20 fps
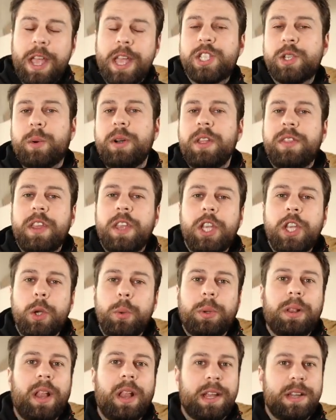Is there anything you
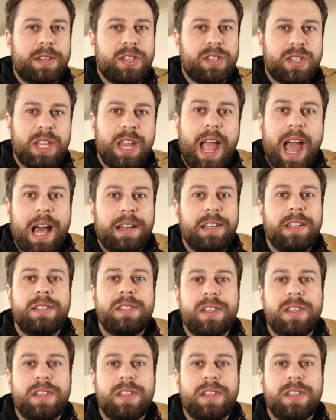would like to see added